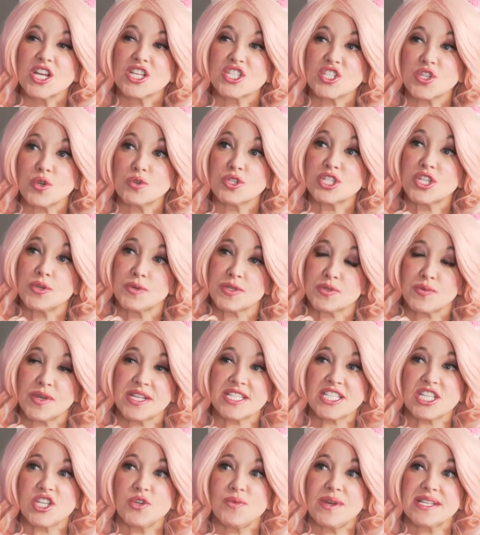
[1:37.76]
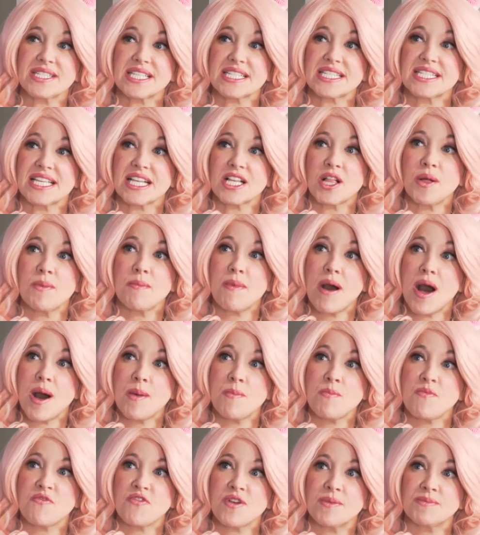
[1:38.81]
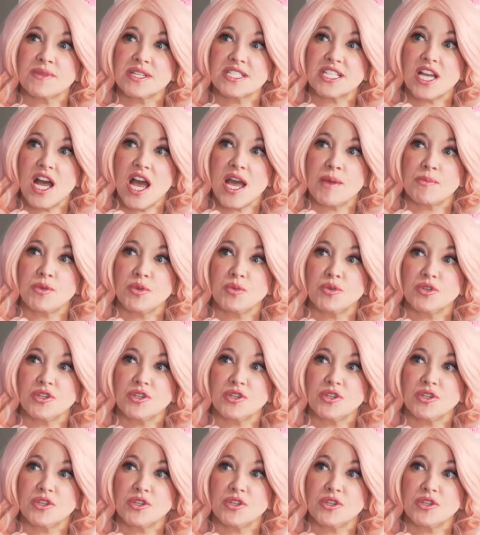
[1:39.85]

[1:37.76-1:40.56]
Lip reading: So she was raising you as a single mom from the time you